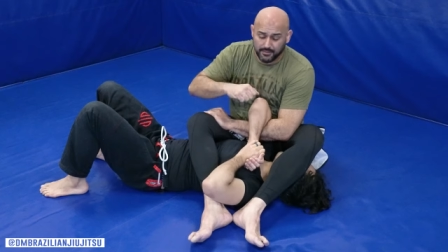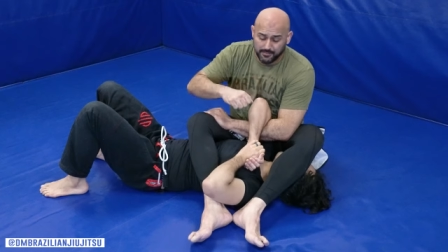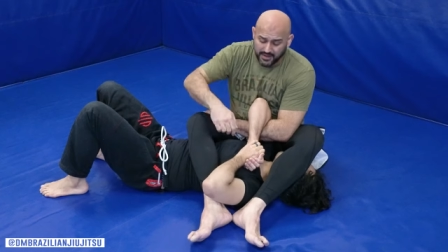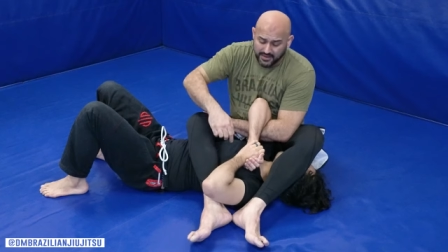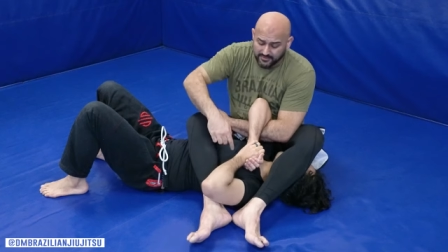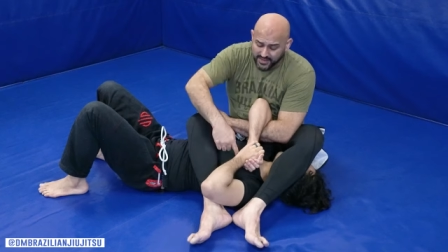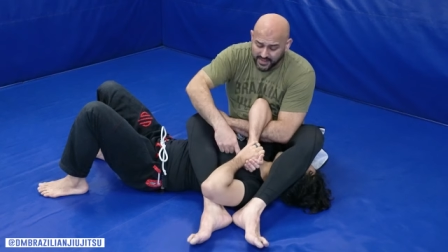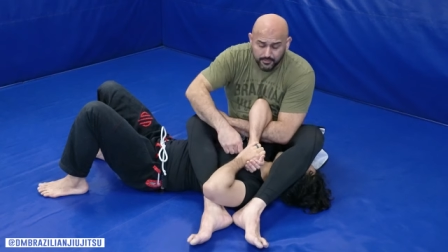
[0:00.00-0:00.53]
and I'm
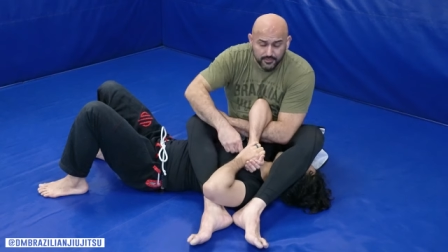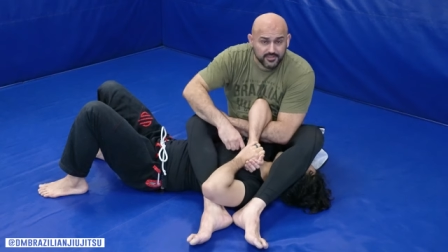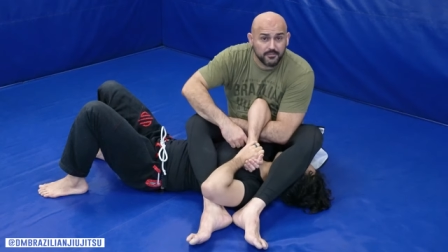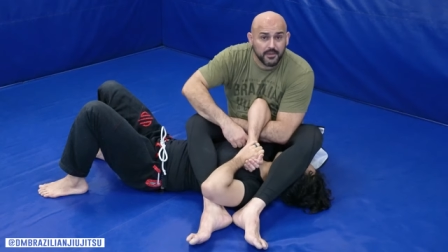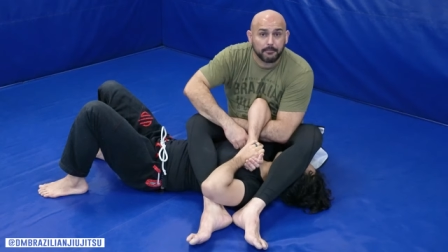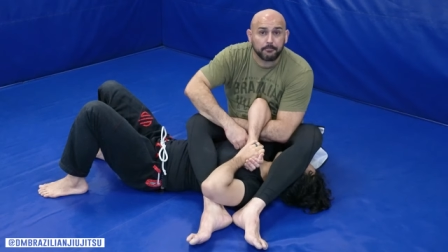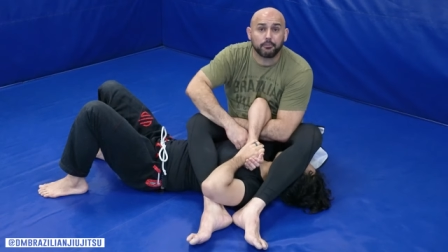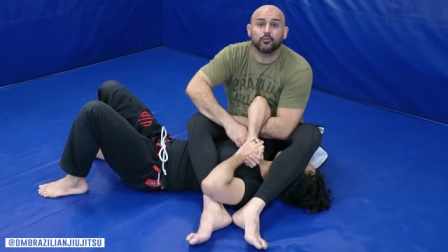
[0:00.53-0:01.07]
not even able to
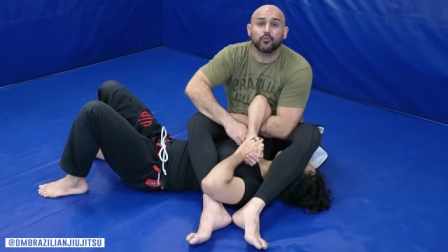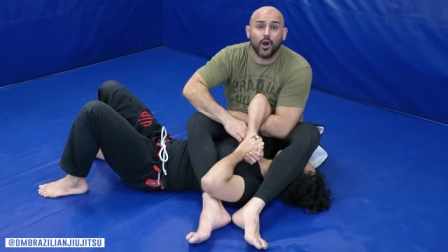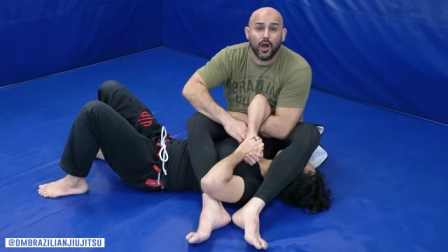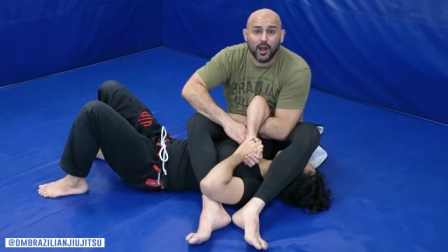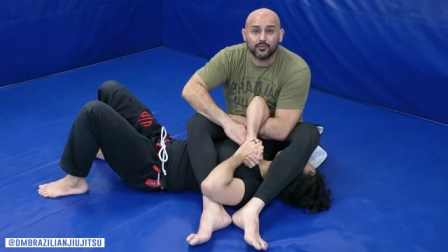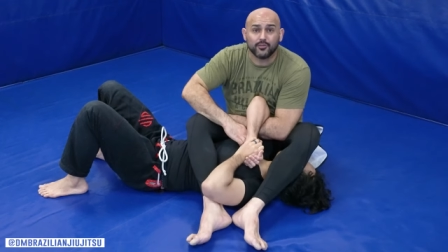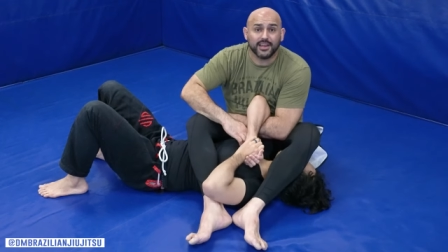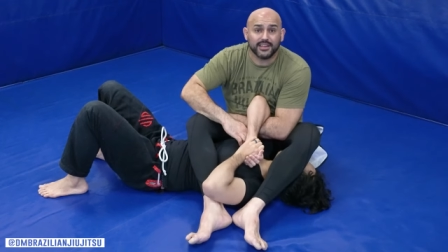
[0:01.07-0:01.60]
make
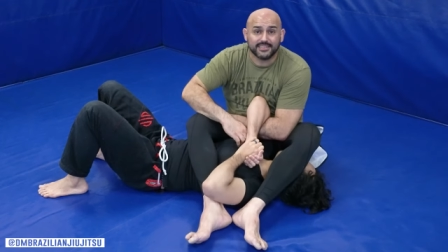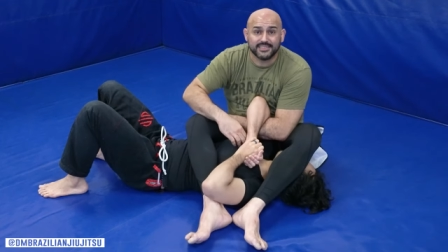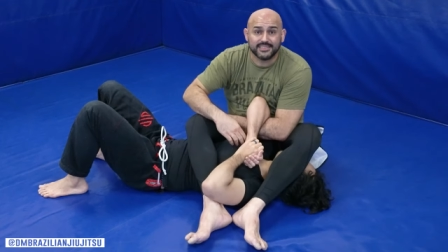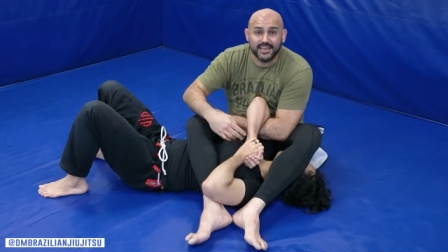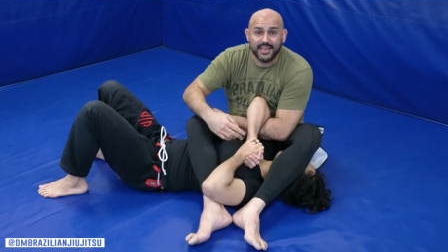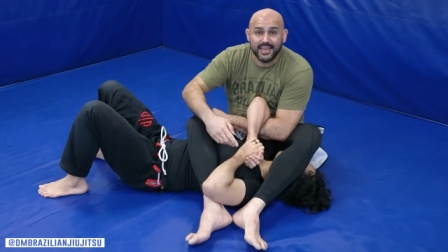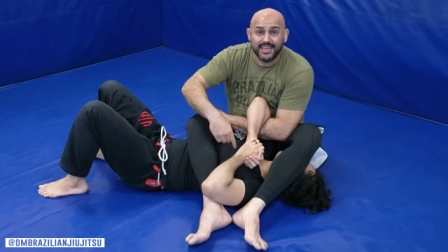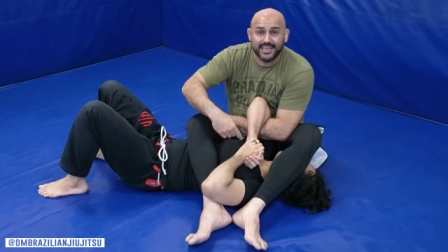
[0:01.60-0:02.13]

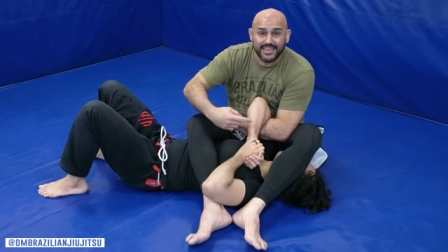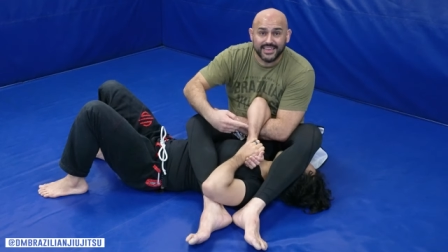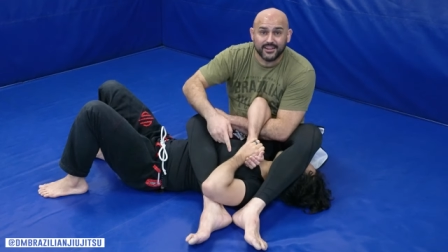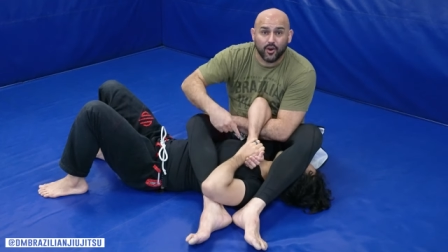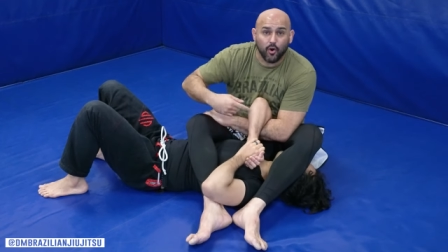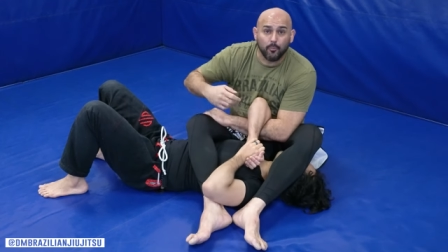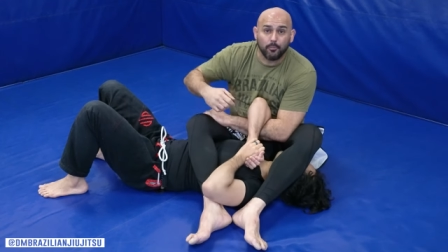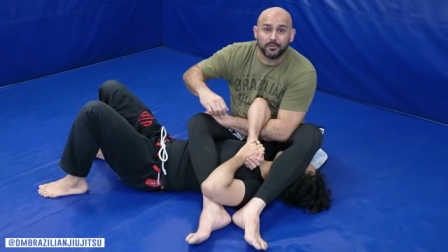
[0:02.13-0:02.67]
progress
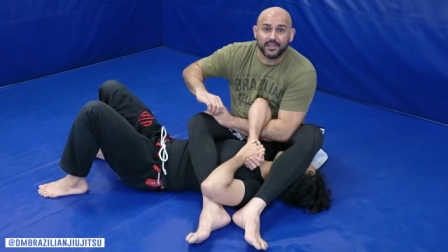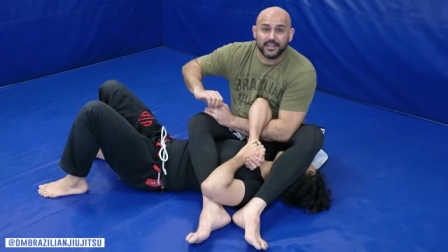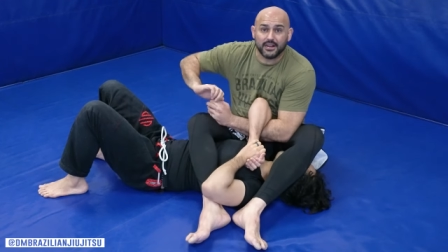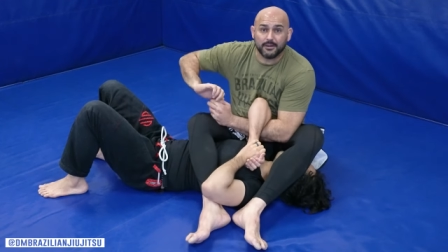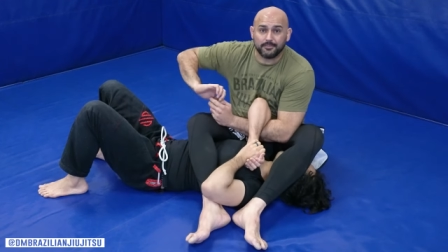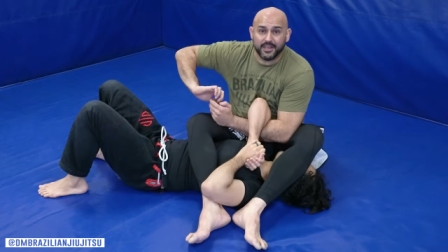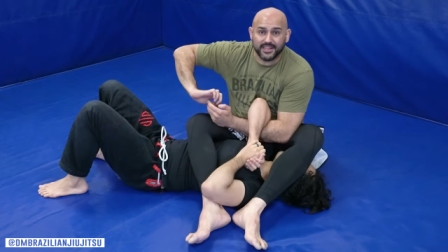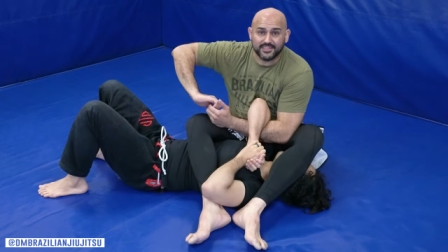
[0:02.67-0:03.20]
in opening
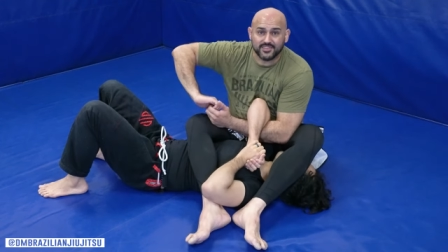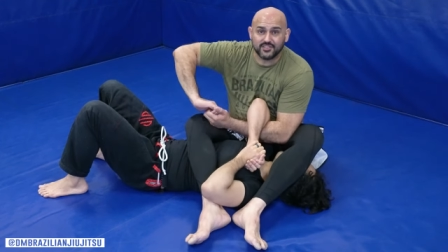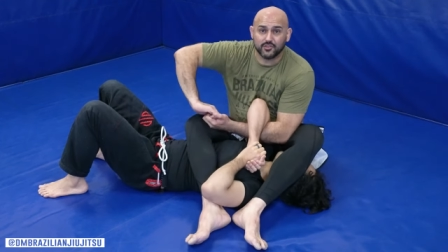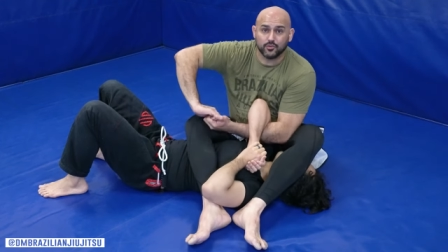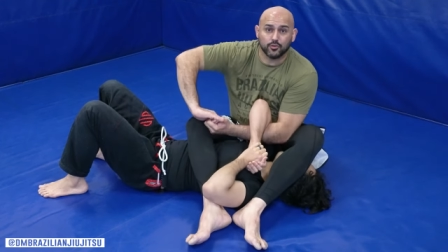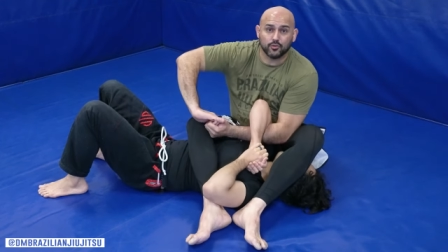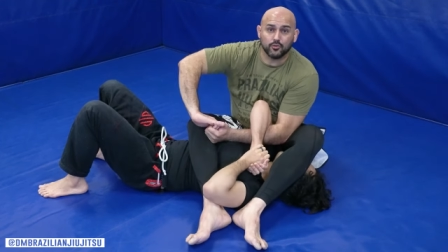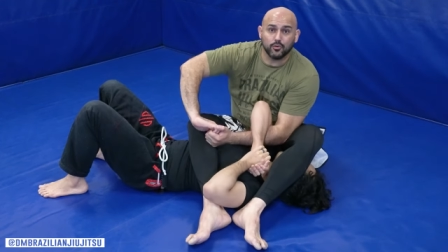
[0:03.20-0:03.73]
up that
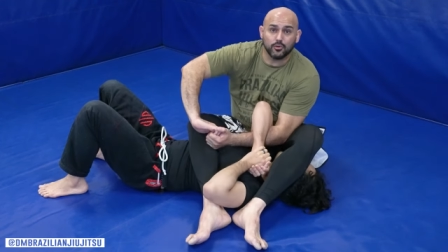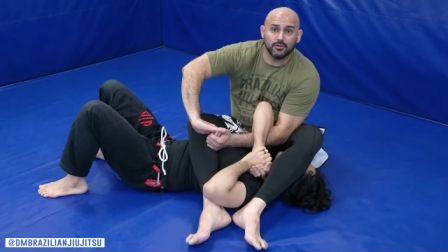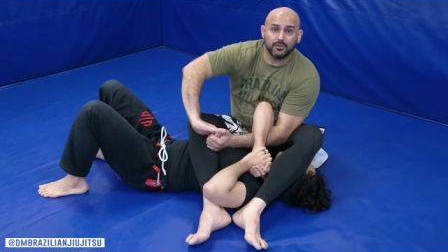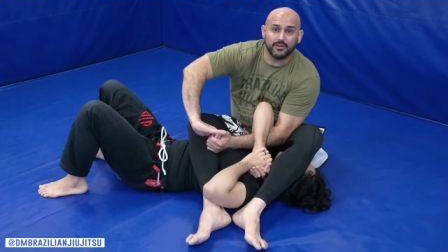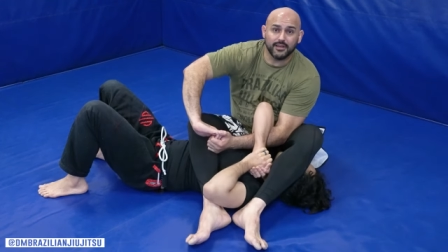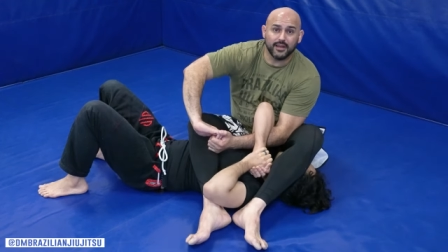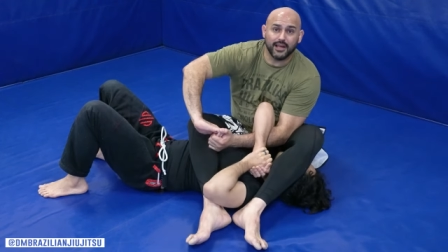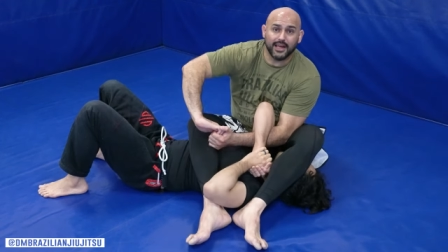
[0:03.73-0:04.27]
circle
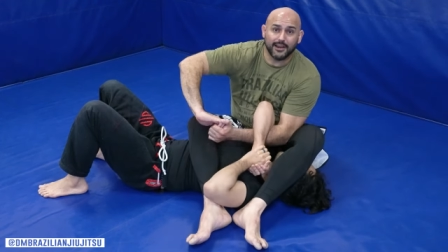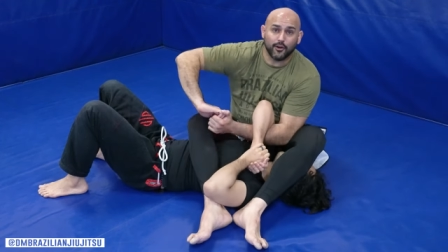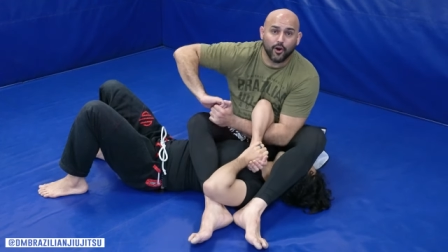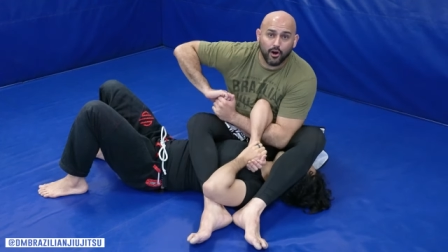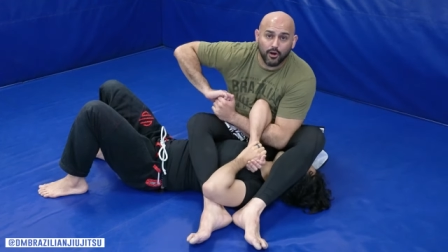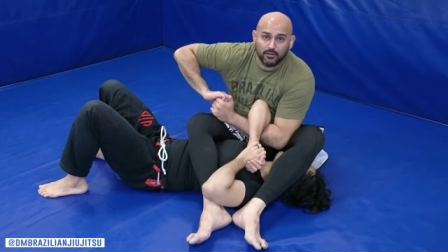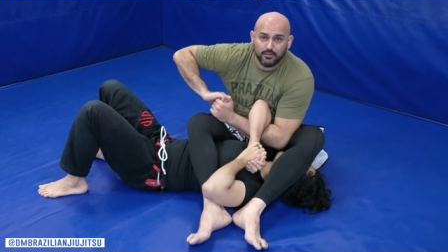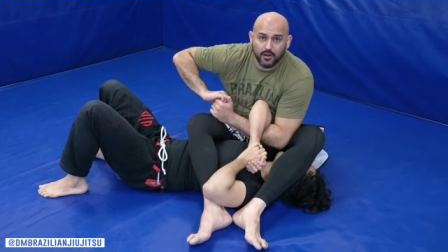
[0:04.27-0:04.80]
at
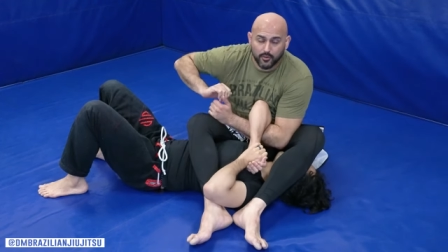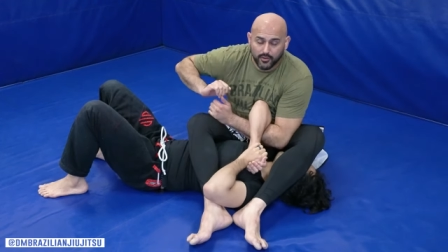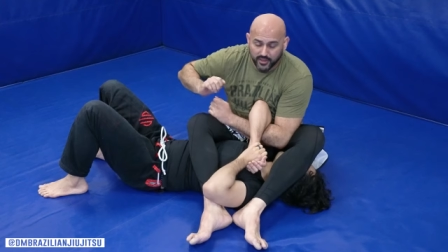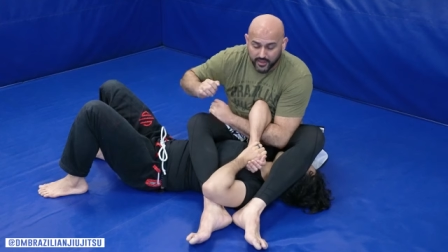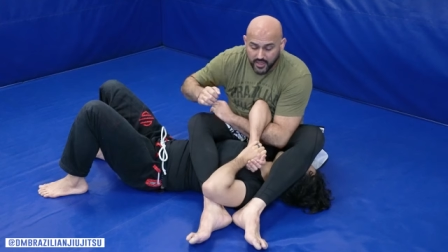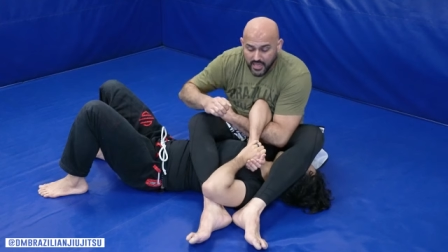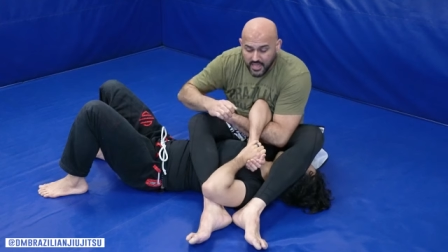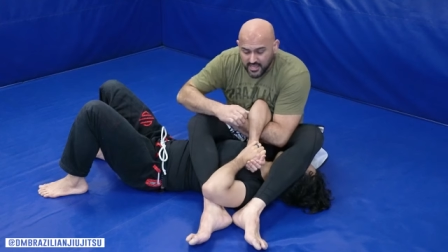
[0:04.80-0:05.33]
all,
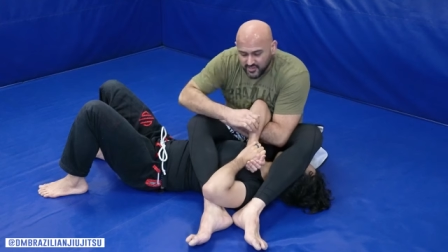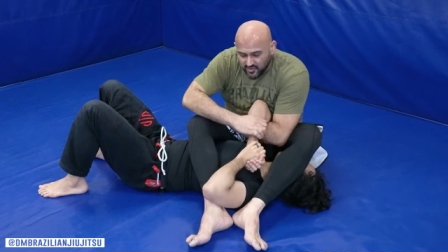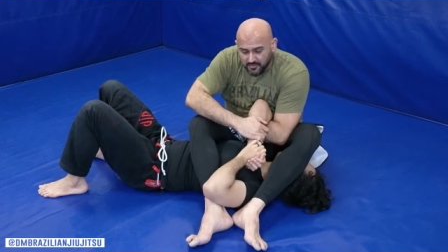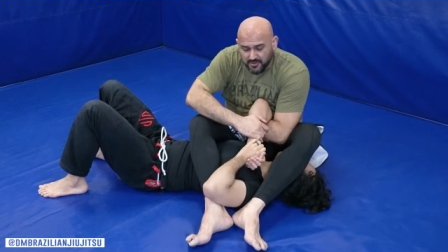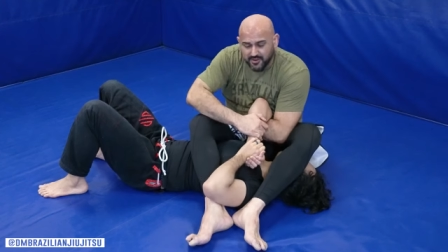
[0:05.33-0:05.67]
okay? So